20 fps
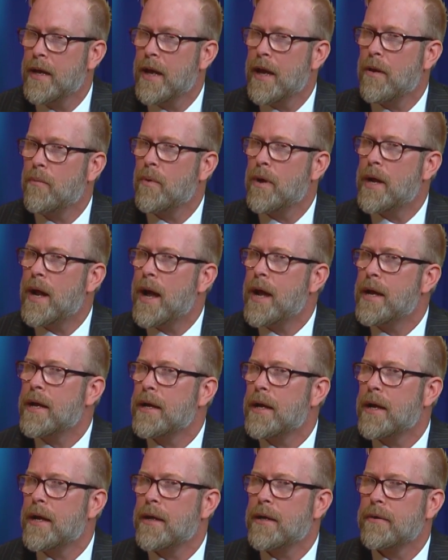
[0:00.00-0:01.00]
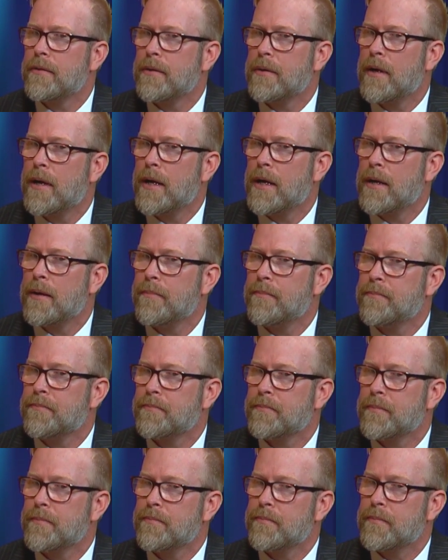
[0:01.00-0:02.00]
And when I
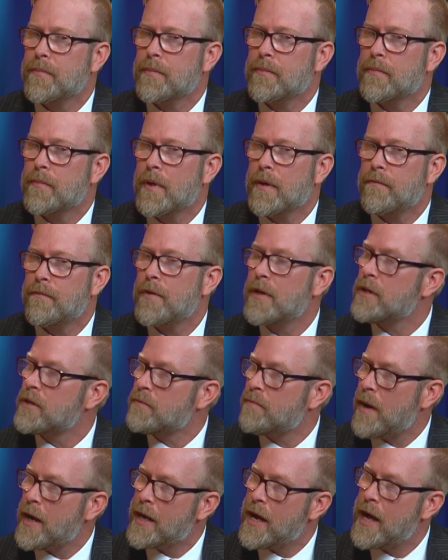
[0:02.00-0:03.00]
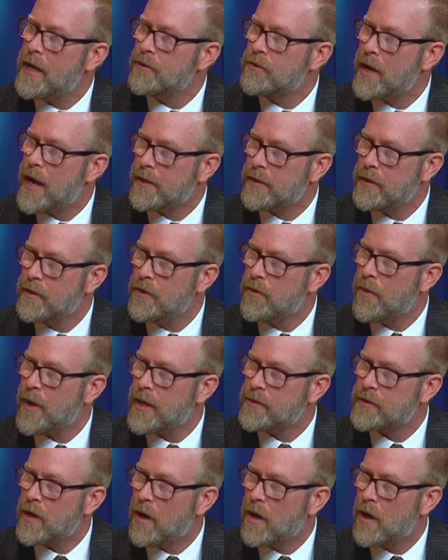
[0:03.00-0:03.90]
finished my contract in U.S.